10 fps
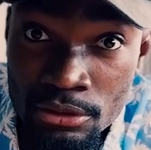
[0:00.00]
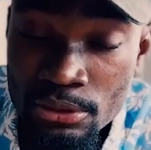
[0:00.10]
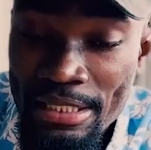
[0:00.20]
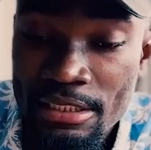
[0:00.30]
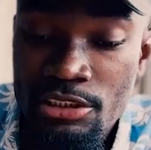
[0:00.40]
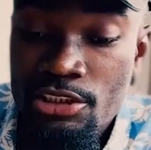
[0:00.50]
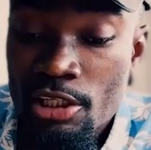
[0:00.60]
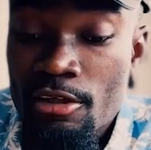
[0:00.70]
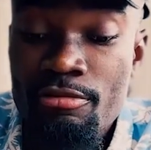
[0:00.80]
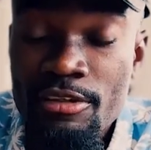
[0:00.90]
So then
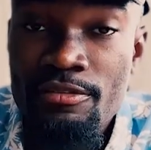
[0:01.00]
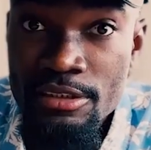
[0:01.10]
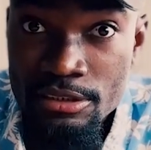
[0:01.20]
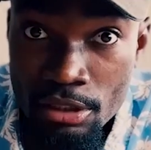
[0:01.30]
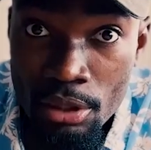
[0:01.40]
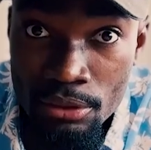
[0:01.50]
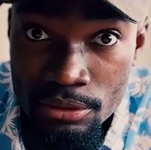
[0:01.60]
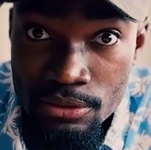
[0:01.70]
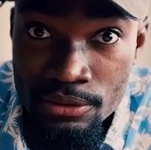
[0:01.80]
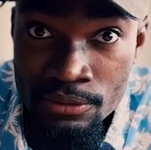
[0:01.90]
your
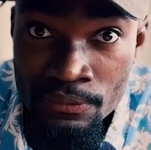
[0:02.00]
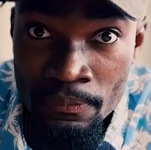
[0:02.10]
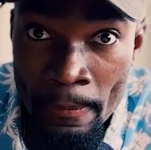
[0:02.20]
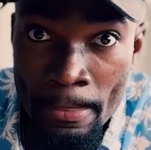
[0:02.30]
$15